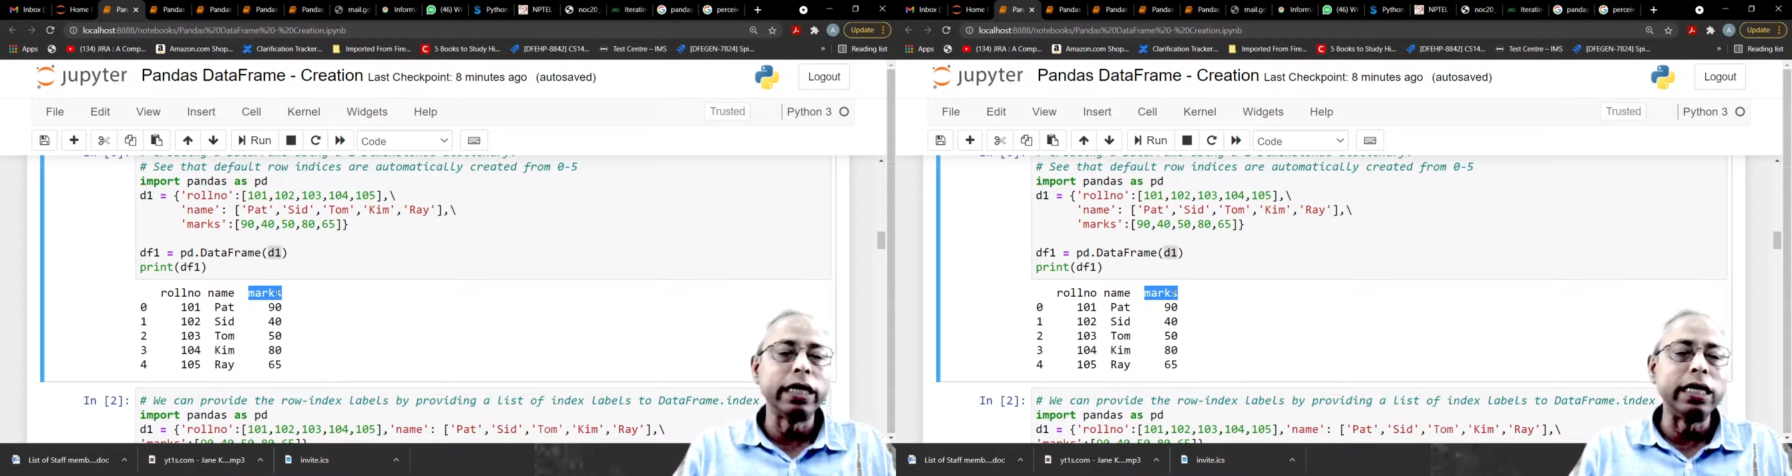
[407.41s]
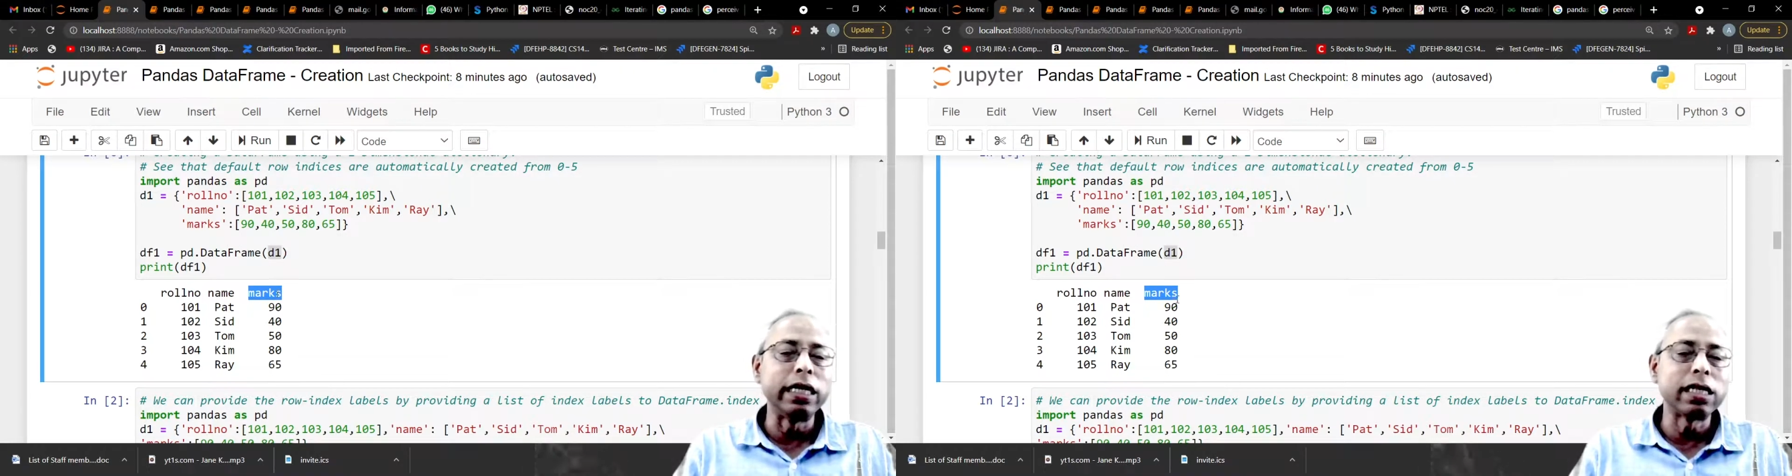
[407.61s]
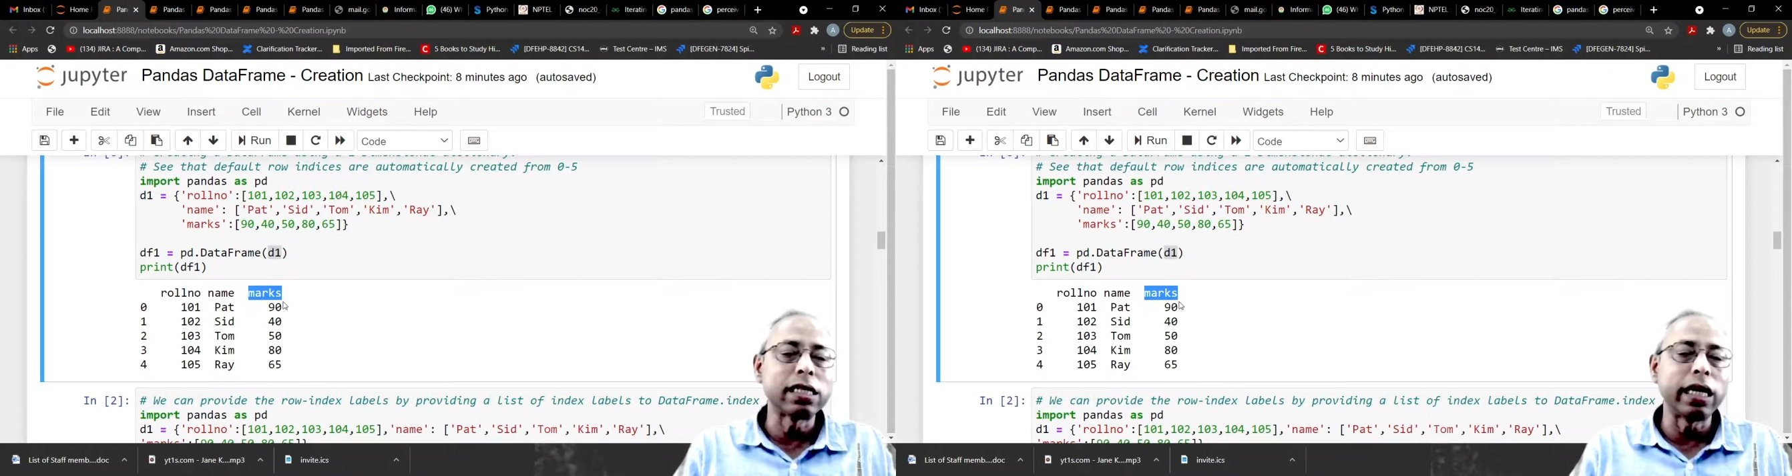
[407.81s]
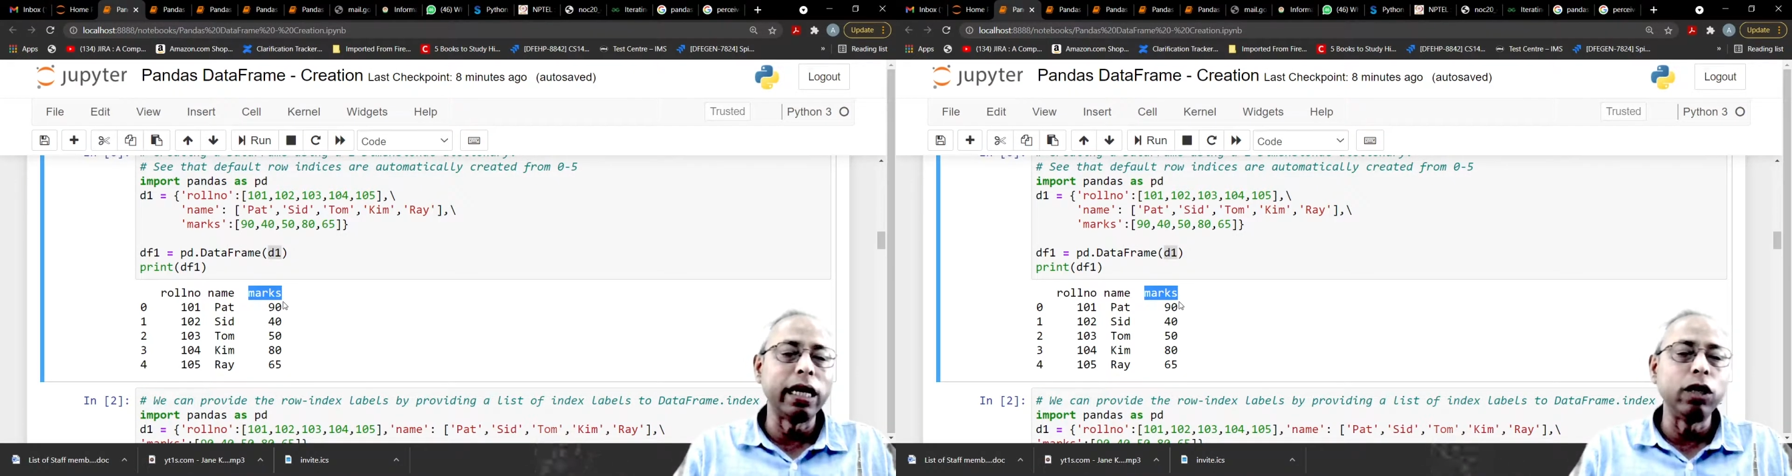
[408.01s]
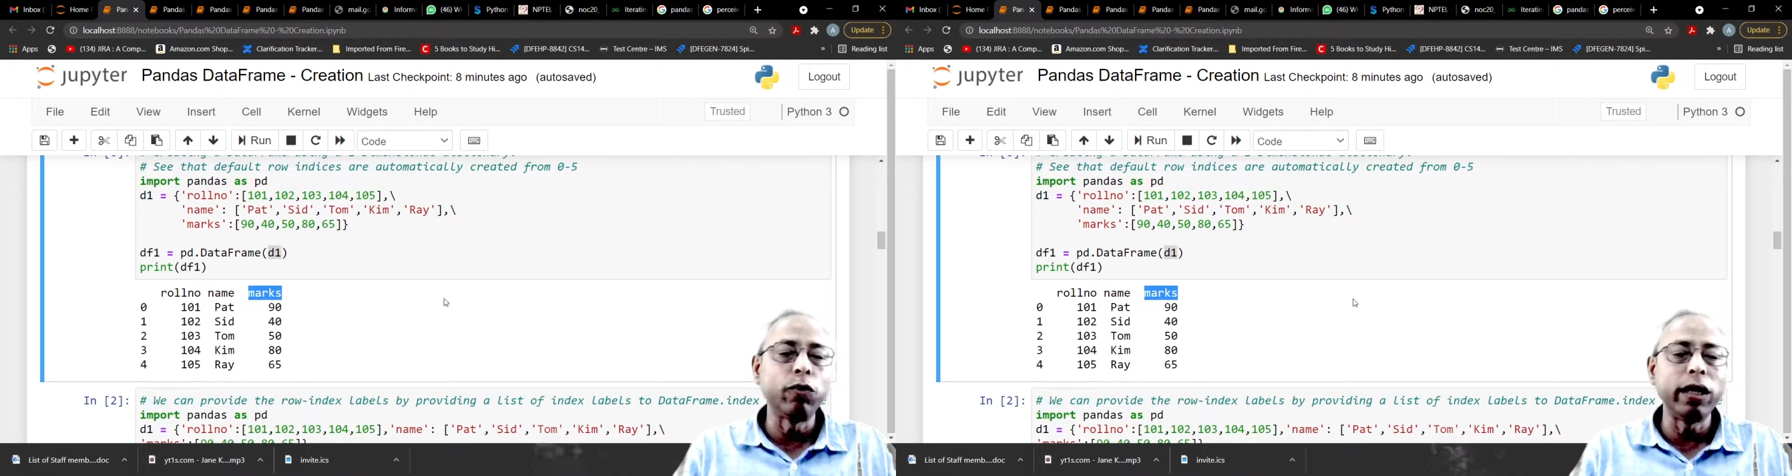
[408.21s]
indices
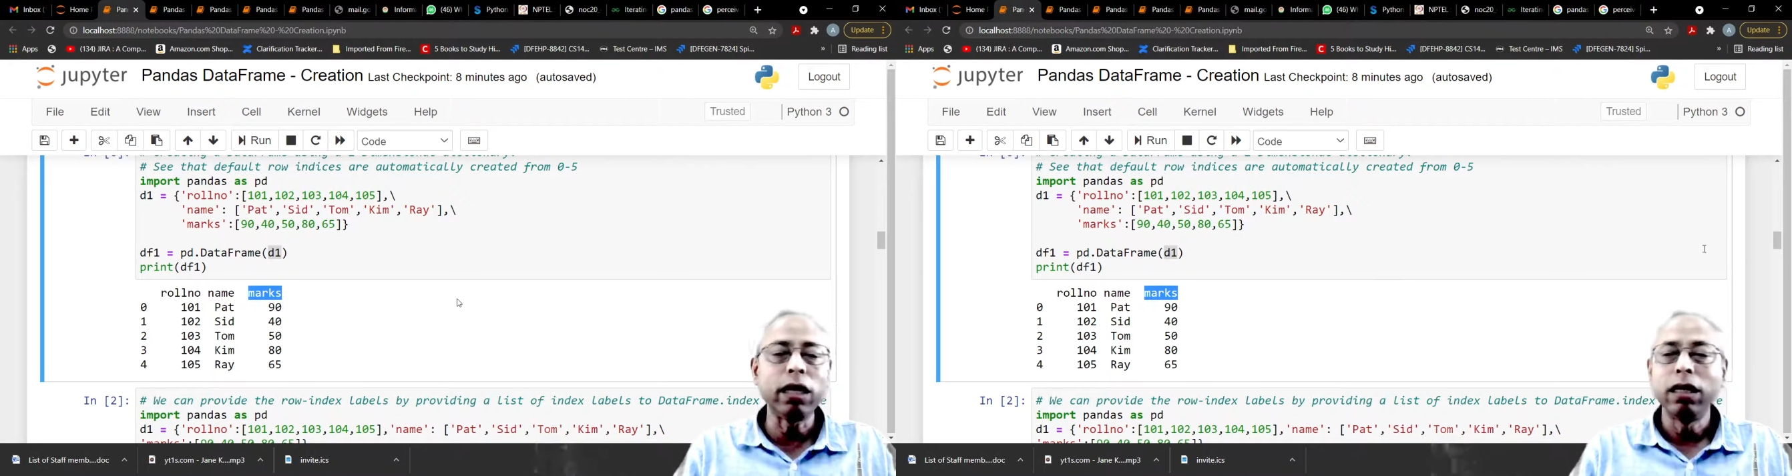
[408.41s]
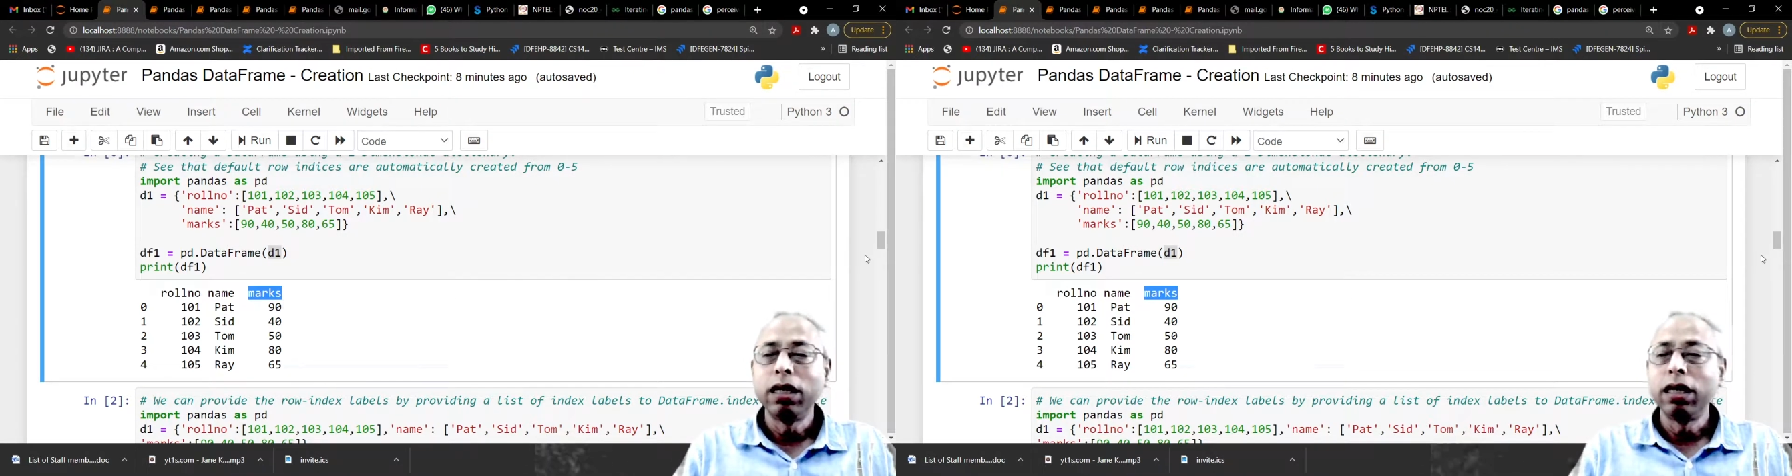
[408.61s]
and numeric